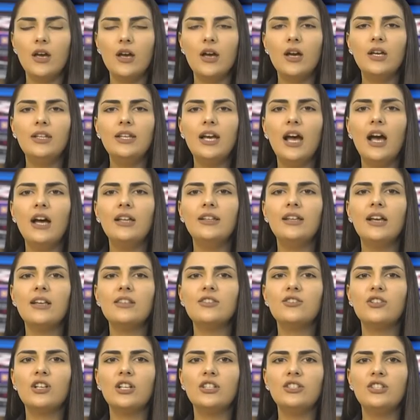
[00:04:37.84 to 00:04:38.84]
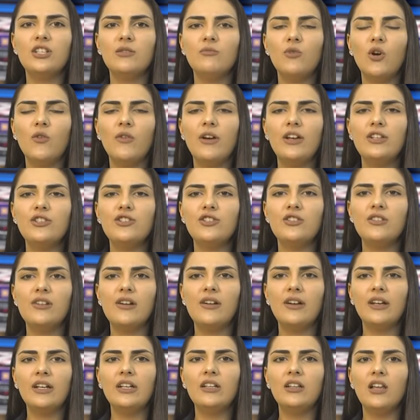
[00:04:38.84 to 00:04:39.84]
The Ad Astra team of
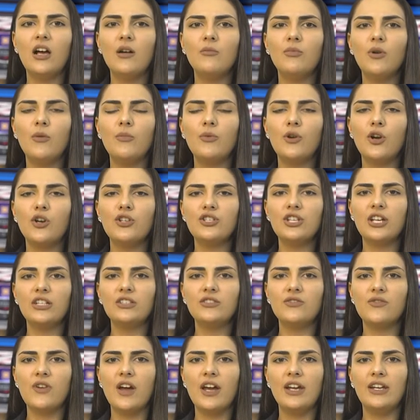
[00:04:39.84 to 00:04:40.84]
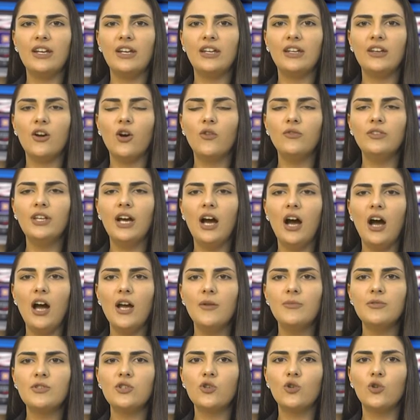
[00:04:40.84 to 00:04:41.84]
engineering Clamba project training of the
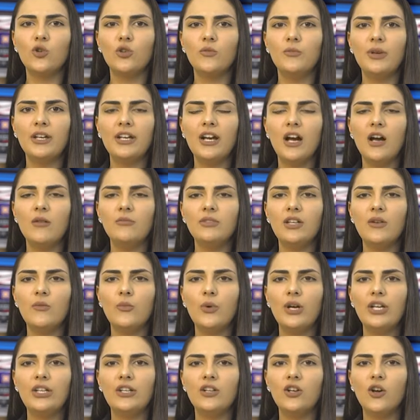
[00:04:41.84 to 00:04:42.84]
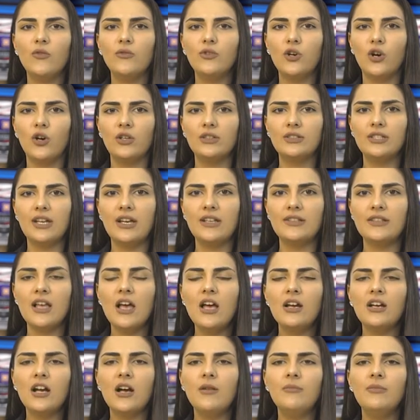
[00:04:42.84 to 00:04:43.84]
IPE school became the winner of contest
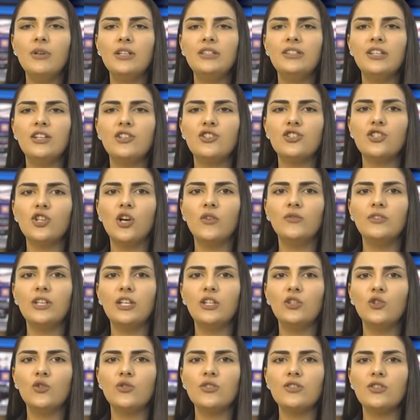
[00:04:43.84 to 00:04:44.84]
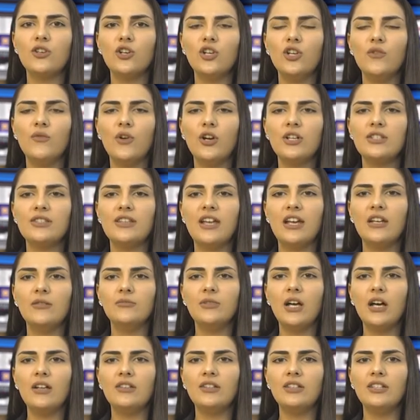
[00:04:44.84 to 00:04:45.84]
competition of the Youth Universe
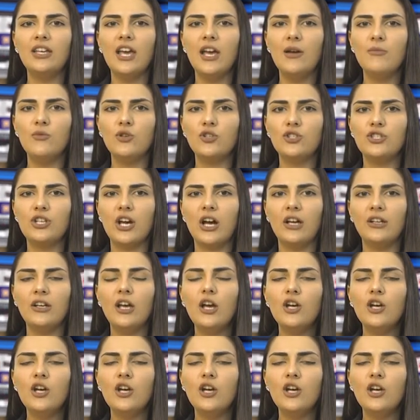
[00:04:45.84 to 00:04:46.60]
named after Kemurjan